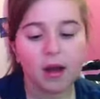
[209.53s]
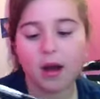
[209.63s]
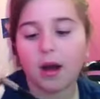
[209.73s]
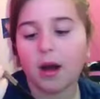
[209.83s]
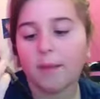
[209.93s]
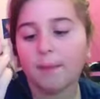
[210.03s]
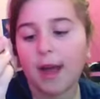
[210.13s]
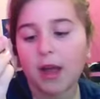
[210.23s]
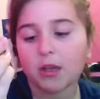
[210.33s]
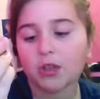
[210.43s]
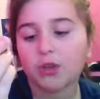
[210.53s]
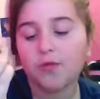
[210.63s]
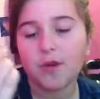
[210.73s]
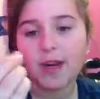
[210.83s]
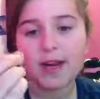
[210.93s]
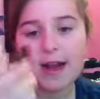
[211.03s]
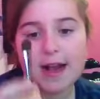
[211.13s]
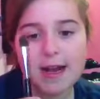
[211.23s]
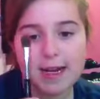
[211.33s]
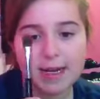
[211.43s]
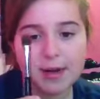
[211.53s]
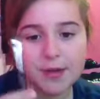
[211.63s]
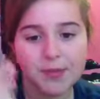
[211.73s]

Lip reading: 249.